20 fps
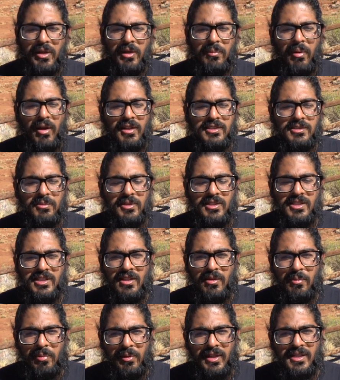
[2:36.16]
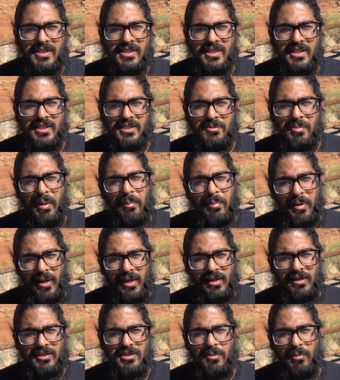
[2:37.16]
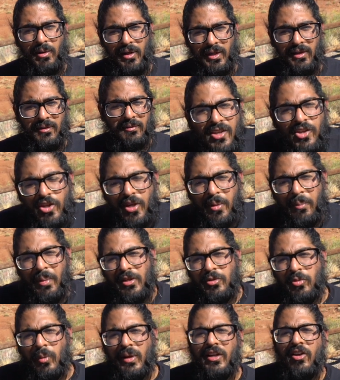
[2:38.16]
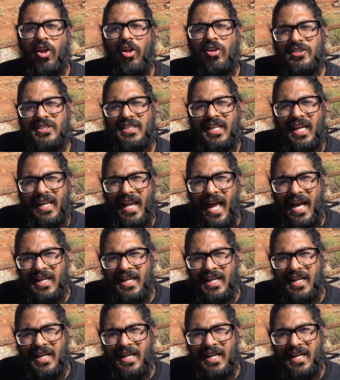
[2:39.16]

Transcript: way to possibly see the place is by paying some money. You can pay $20 to gain